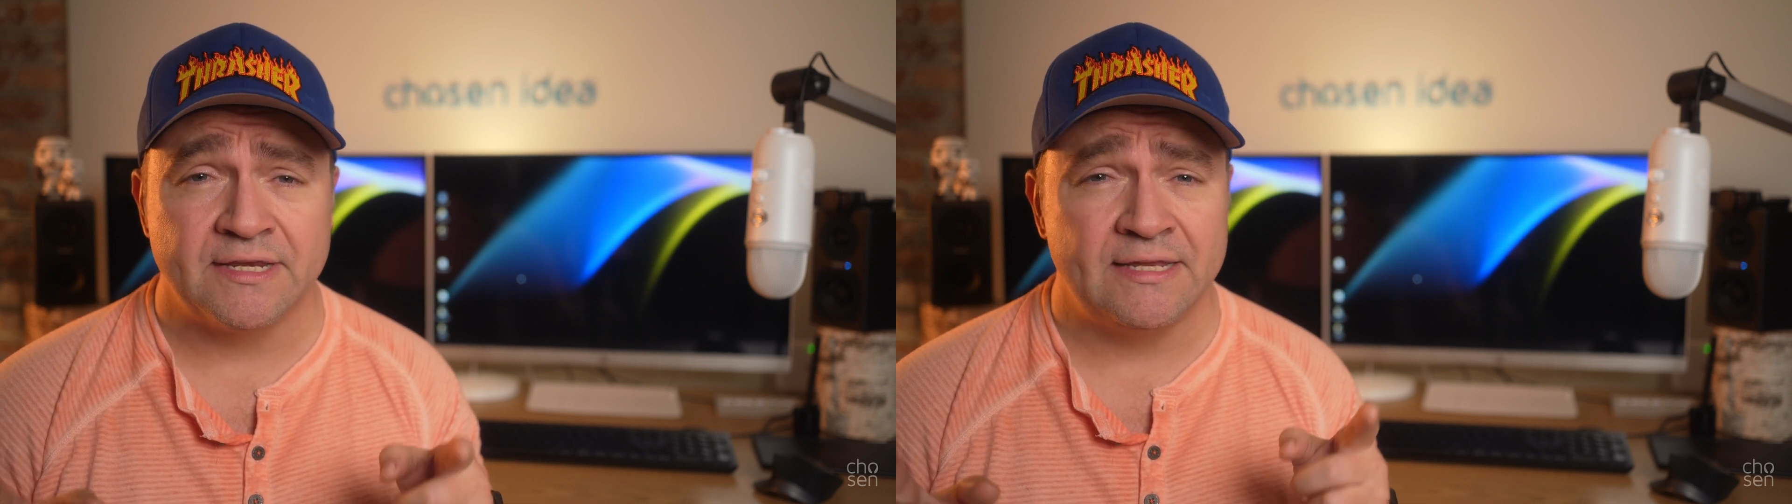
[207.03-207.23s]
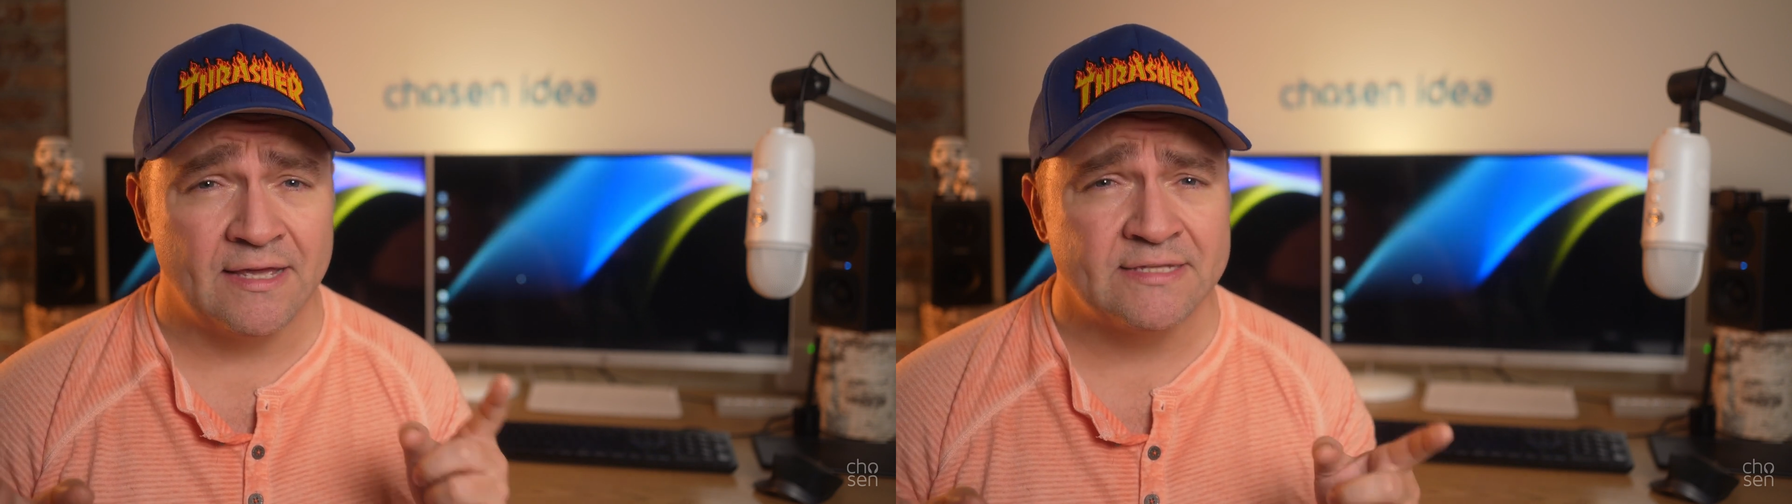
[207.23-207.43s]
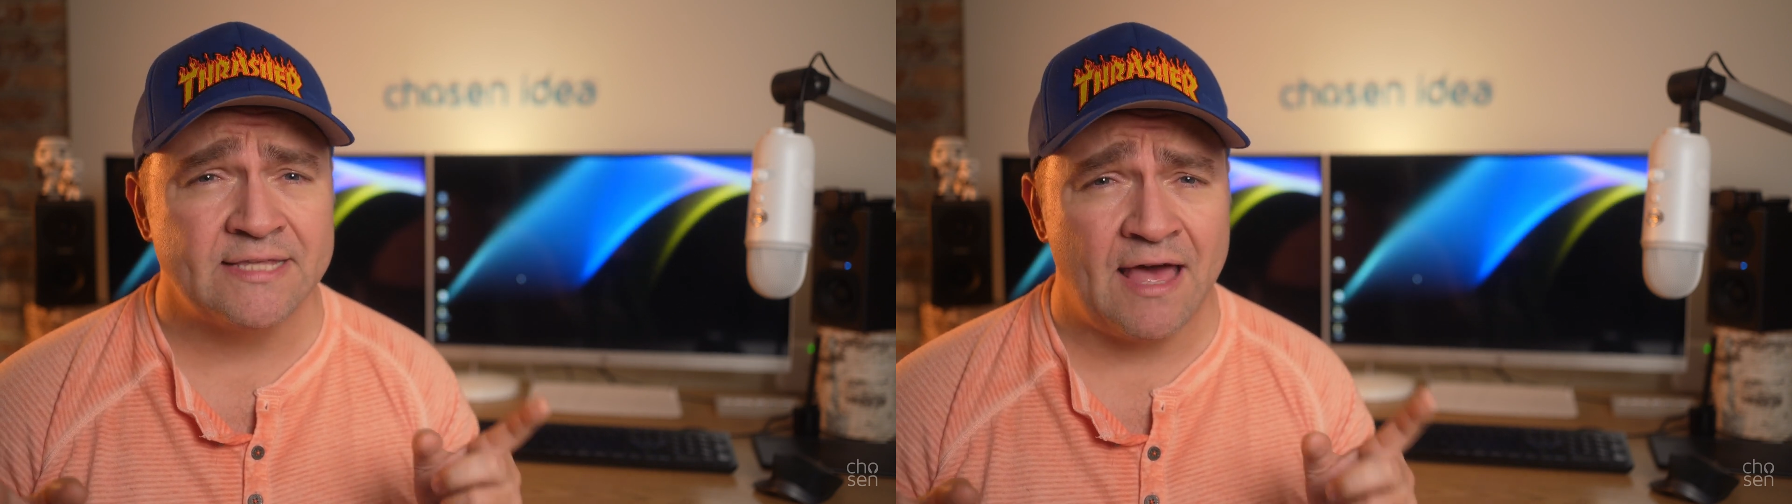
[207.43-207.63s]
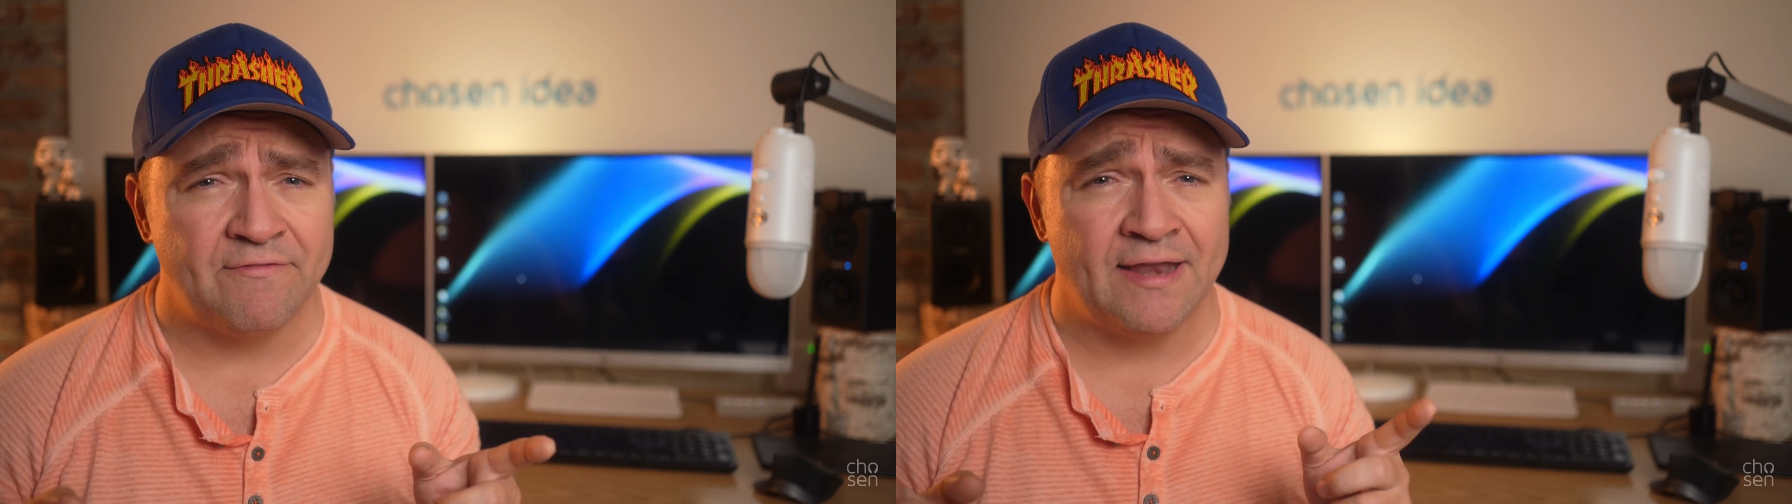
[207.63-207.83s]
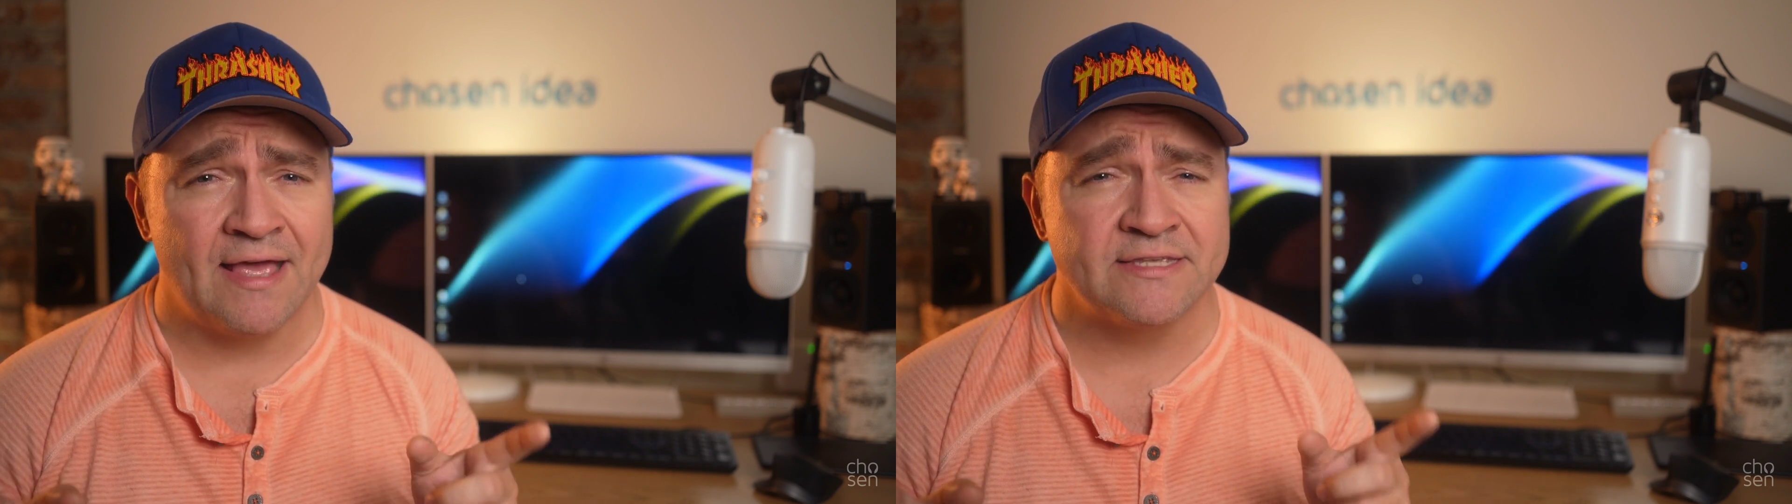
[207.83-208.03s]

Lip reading: And he does have an